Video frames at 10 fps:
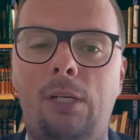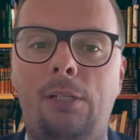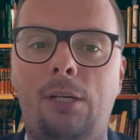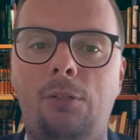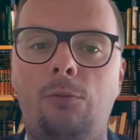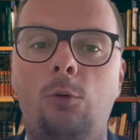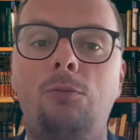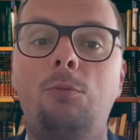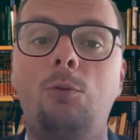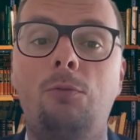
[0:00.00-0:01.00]
It can avoid
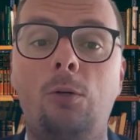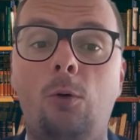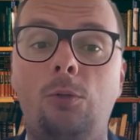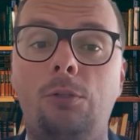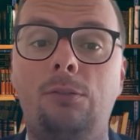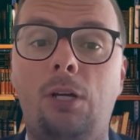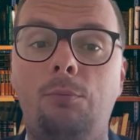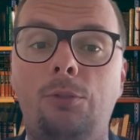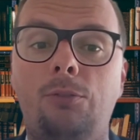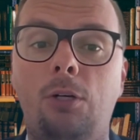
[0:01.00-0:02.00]
removal orders
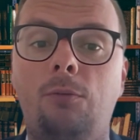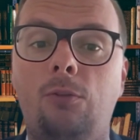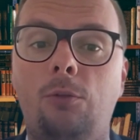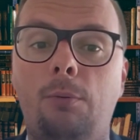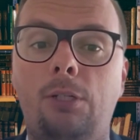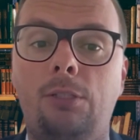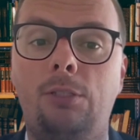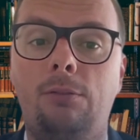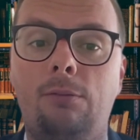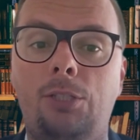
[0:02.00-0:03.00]
and preserve your ability
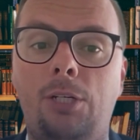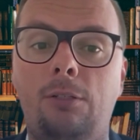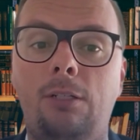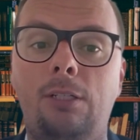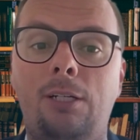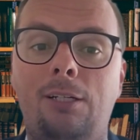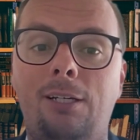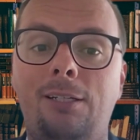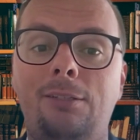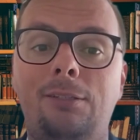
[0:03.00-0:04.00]
to return legally
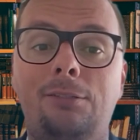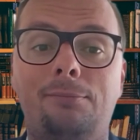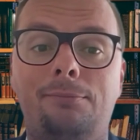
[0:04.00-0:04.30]
later.